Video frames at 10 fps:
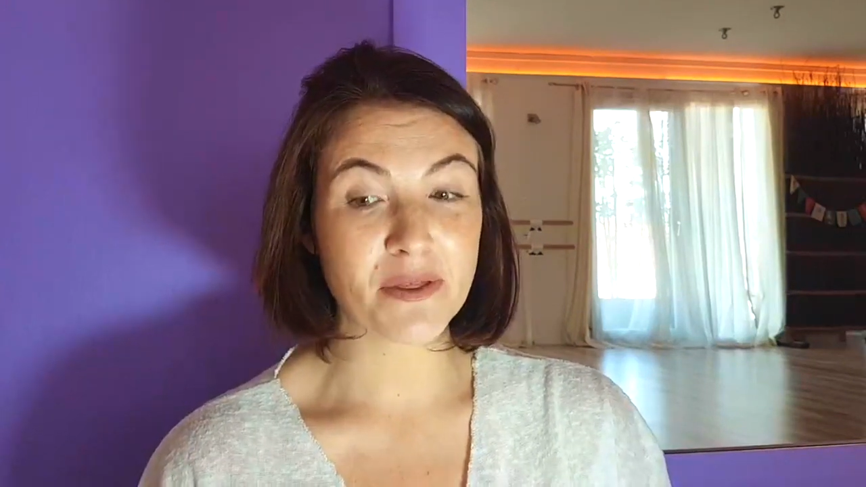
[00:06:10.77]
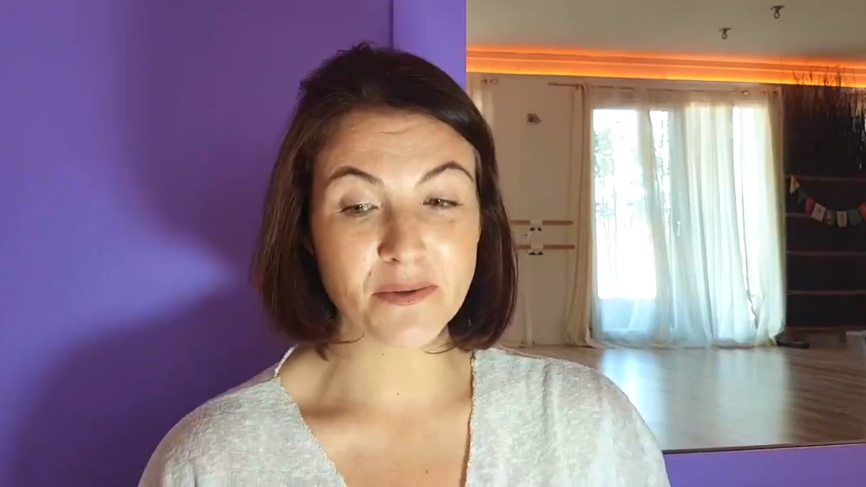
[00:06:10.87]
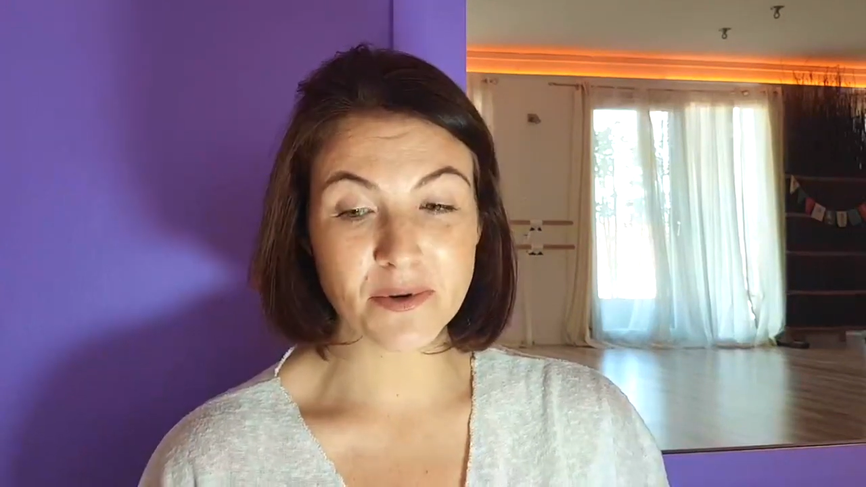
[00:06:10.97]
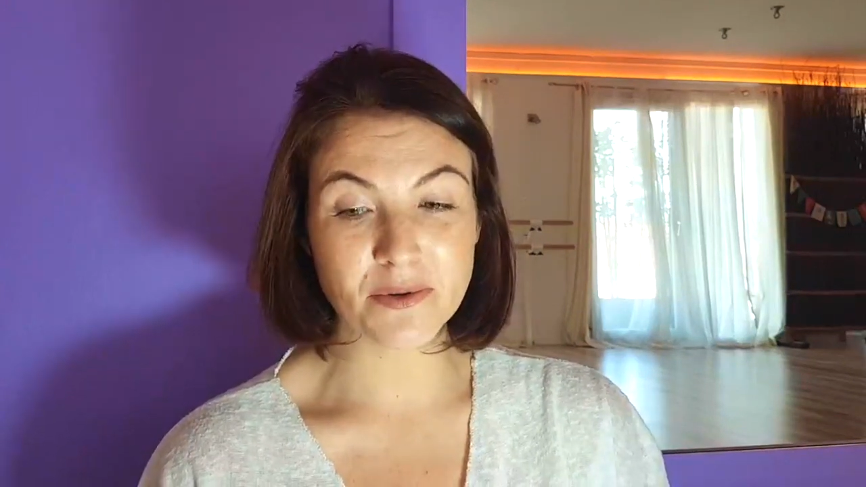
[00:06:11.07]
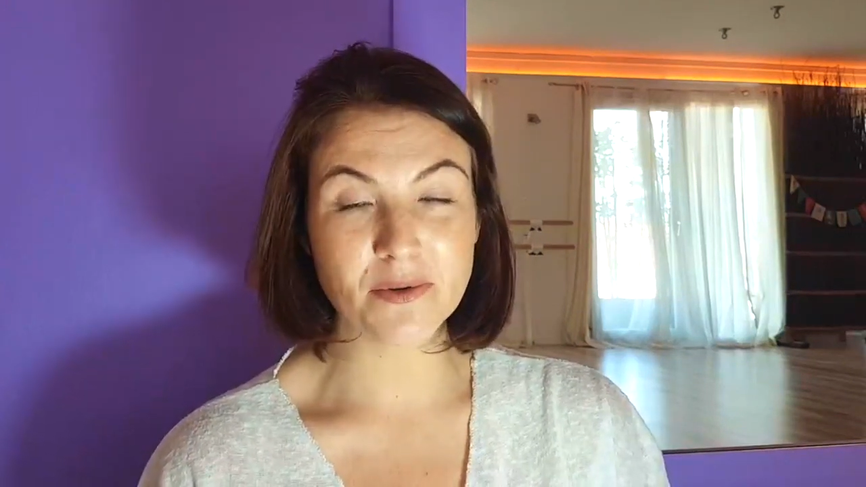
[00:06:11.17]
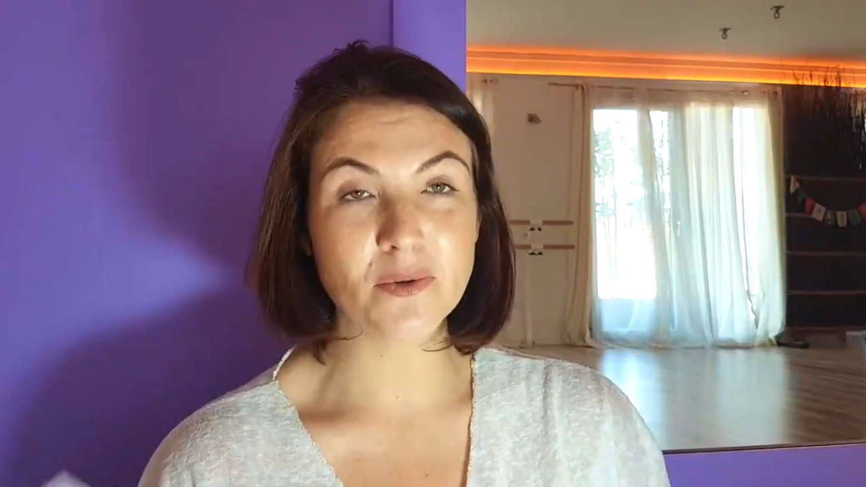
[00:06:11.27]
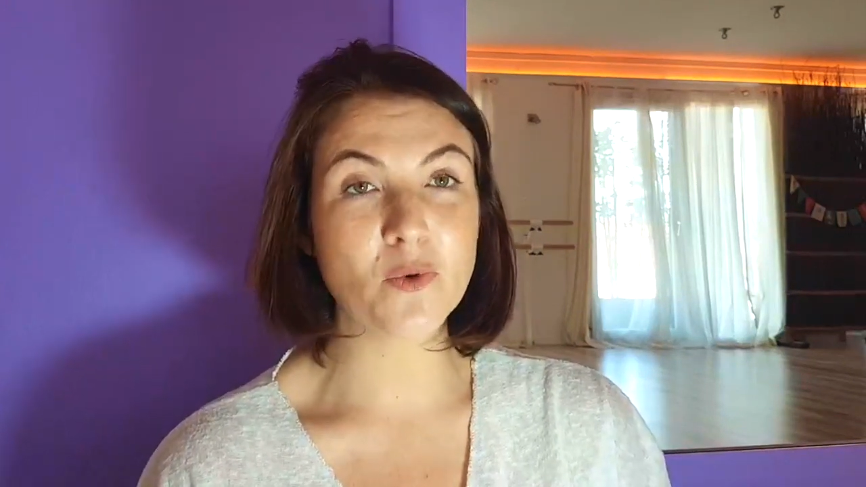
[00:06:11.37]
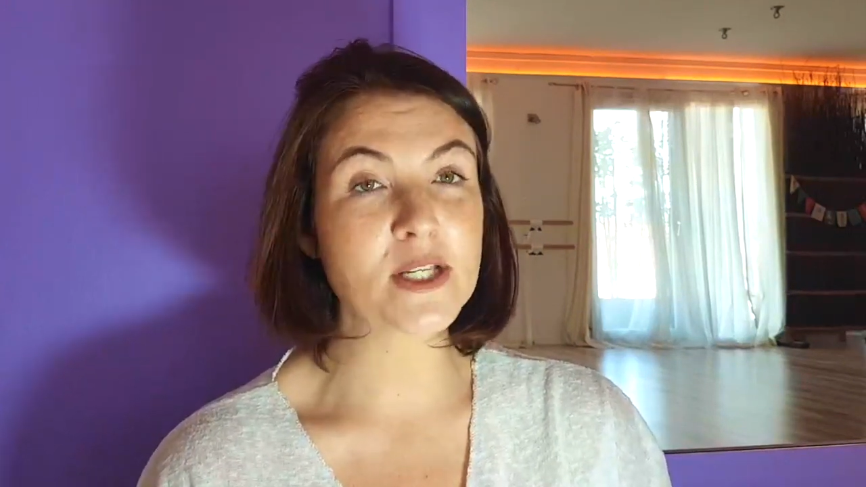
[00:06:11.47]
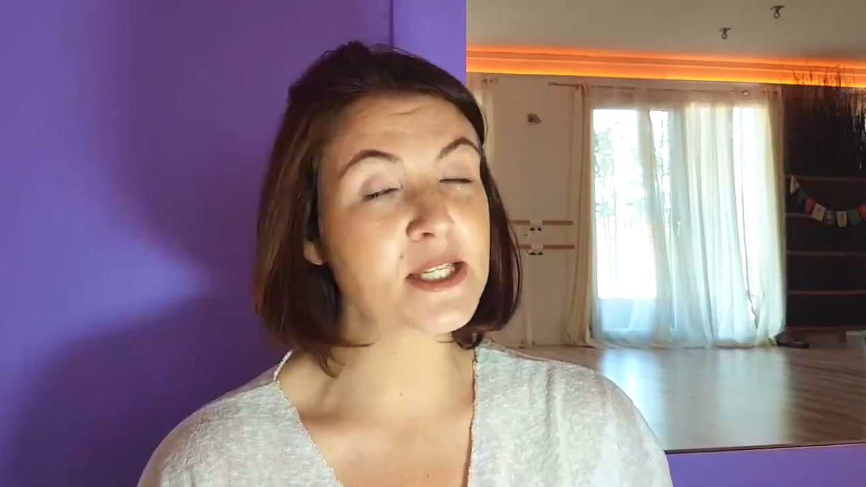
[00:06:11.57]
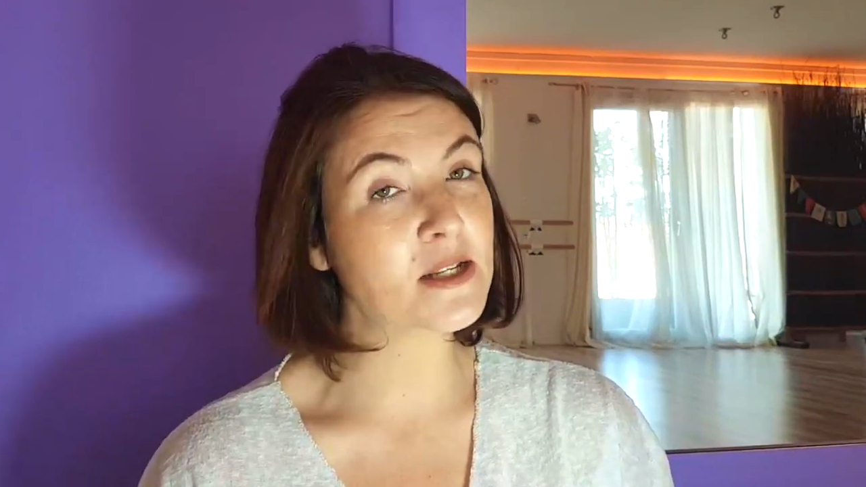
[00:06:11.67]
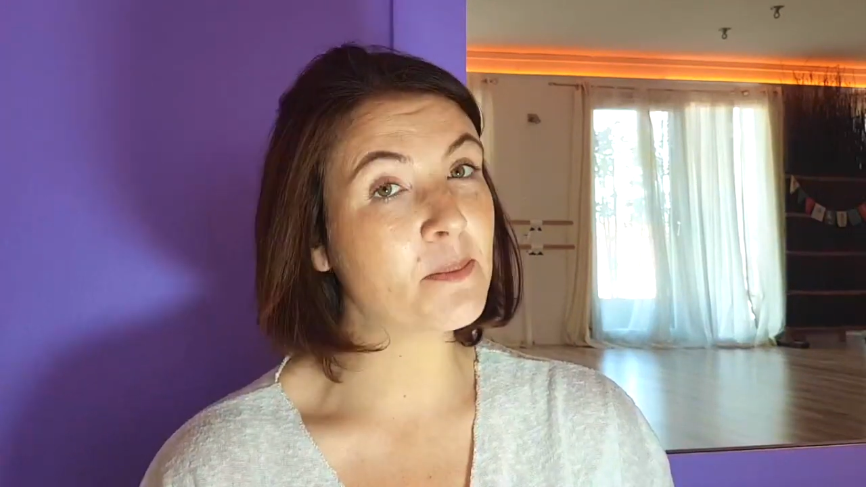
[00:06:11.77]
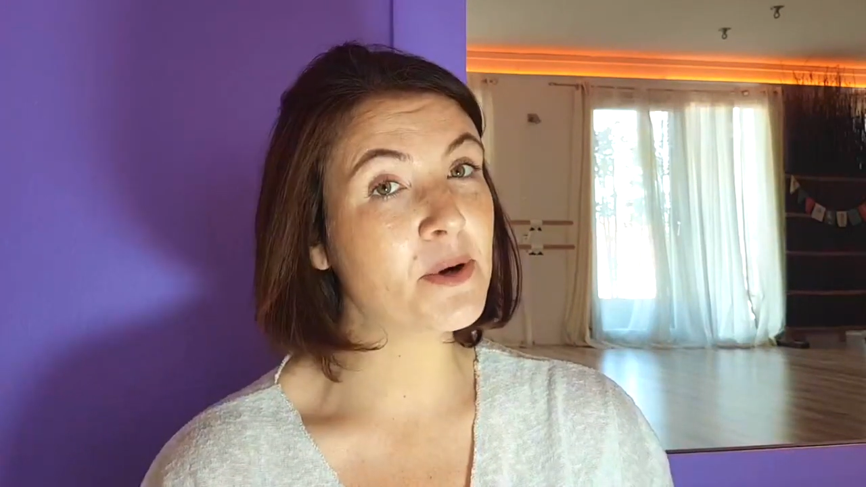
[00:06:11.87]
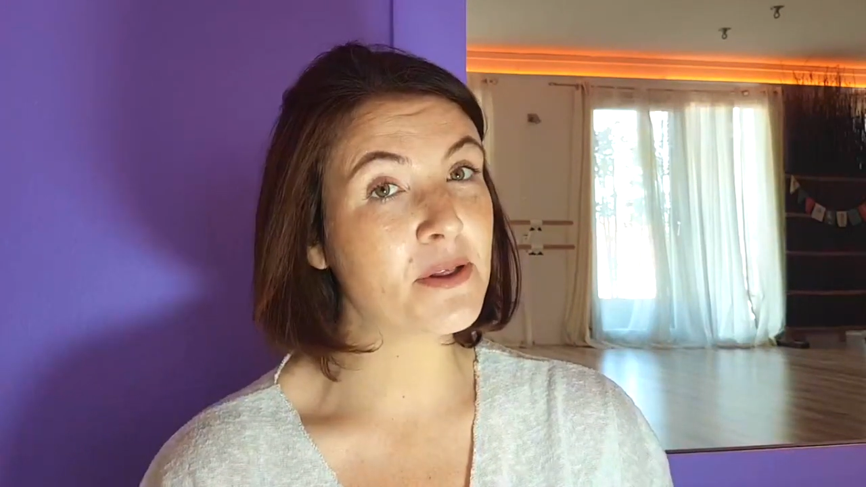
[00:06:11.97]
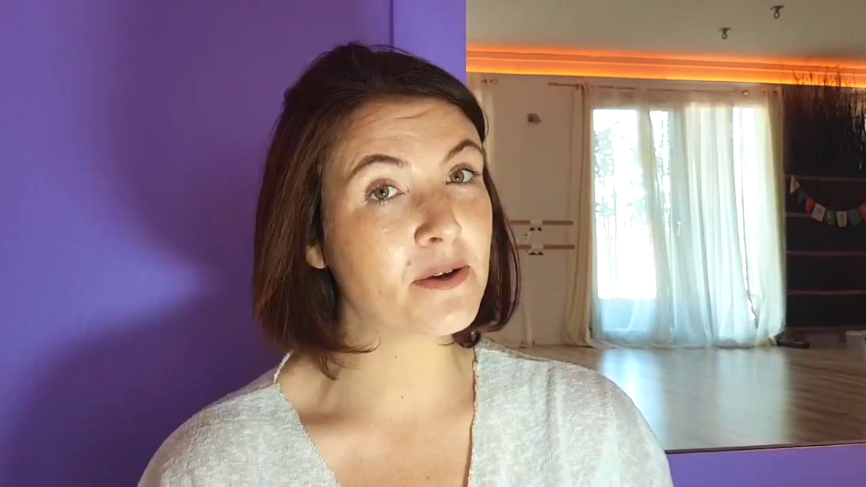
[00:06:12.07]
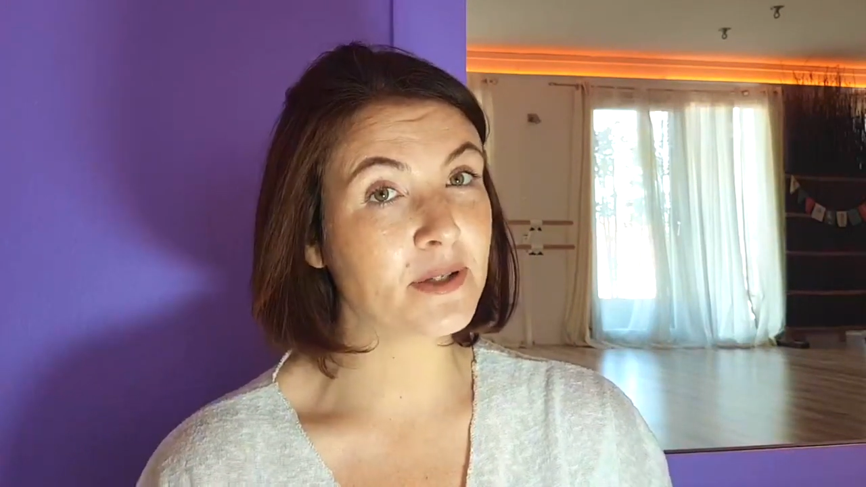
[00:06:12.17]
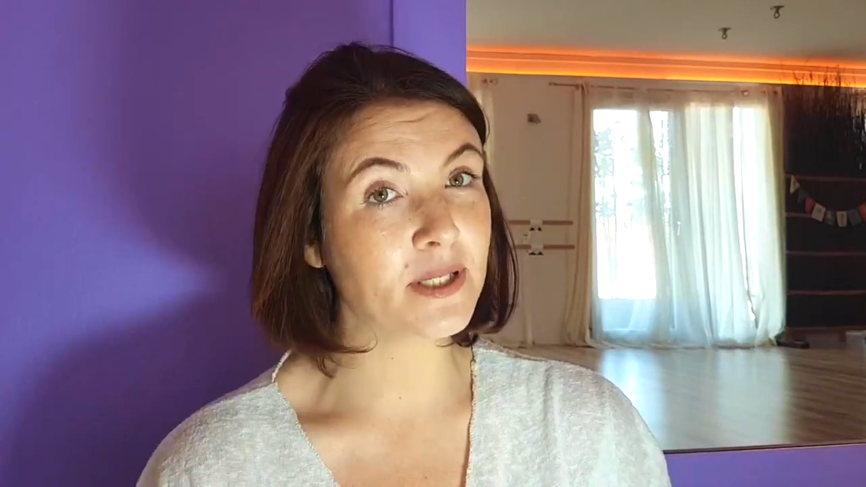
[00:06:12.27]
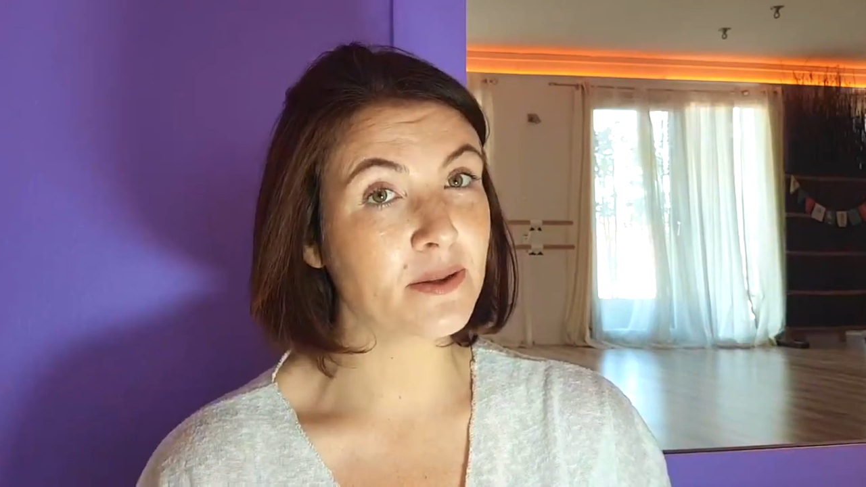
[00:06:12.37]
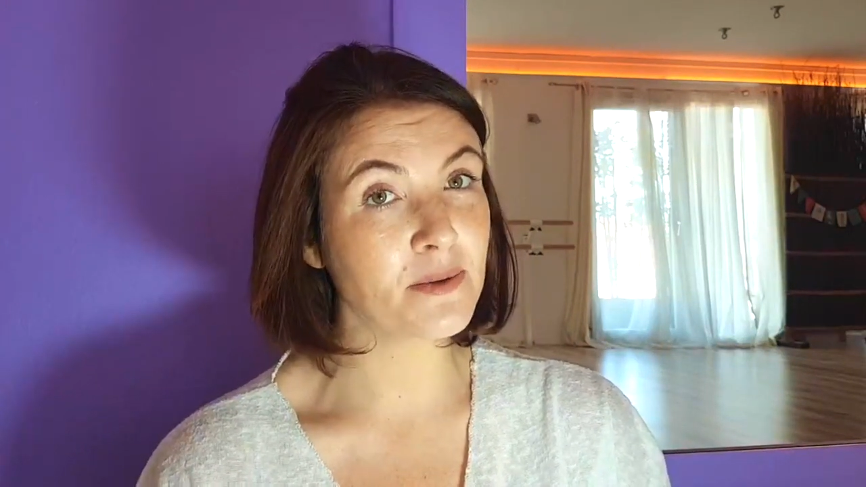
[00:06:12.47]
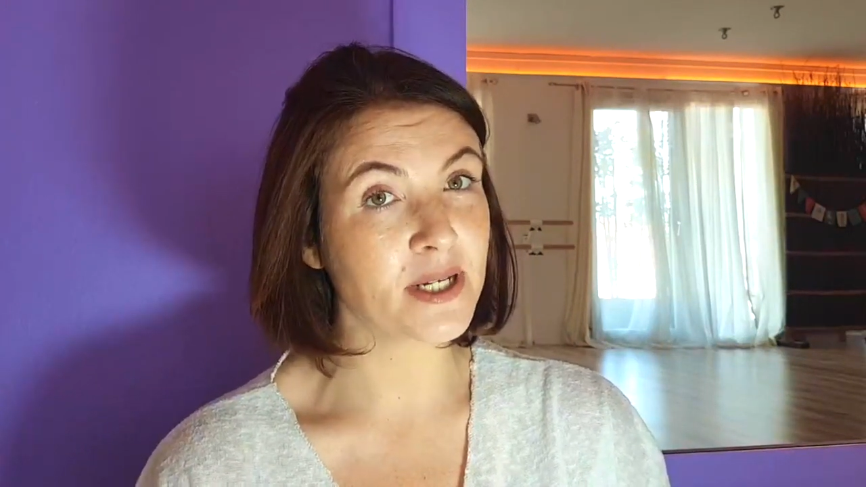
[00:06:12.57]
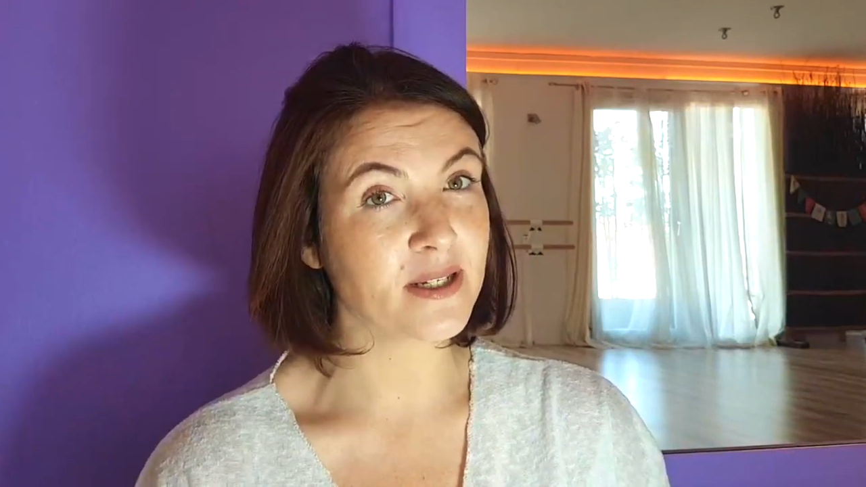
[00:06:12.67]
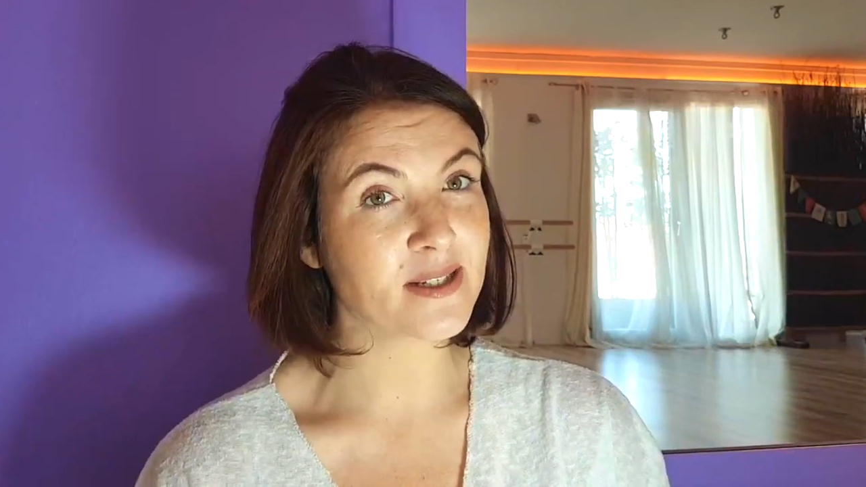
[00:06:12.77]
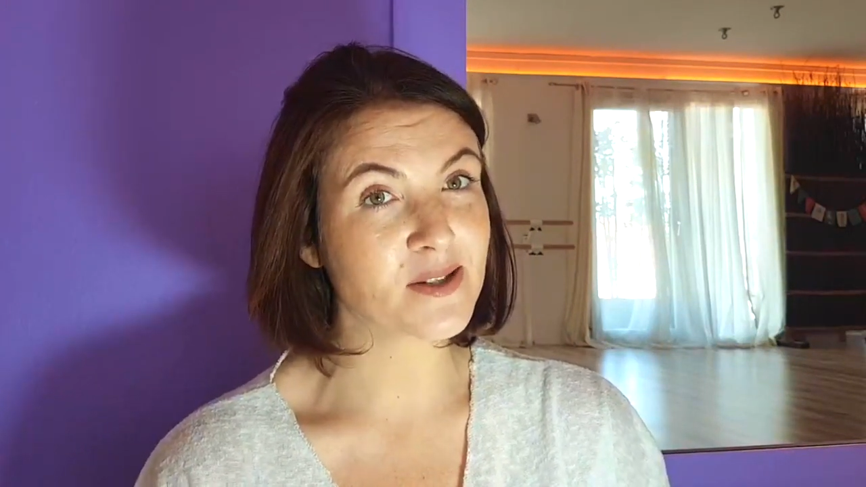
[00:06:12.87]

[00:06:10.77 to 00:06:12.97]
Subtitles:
through was the number 33.